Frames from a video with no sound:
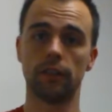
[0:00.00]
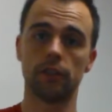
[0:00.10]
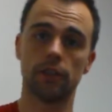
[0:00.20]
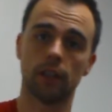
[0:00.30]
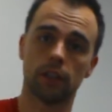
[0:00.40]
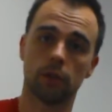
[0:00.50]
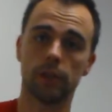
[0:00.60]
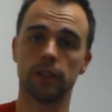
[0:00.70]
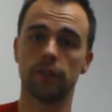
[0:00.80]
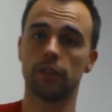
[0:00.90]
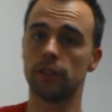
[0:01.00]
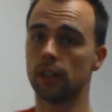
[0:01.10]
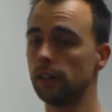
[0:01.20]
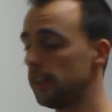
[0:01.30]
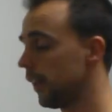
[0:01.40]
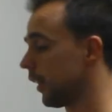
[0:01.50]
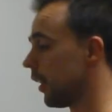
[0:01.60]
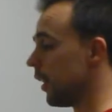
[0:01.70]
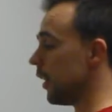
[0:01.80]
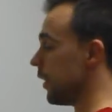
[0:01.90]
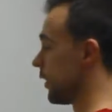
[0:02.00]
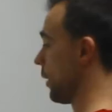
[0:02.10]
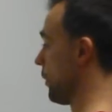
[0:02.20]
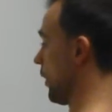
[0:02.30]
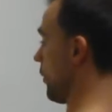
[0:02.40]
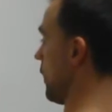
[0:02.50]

If you start twisting, if you start leaning, same thing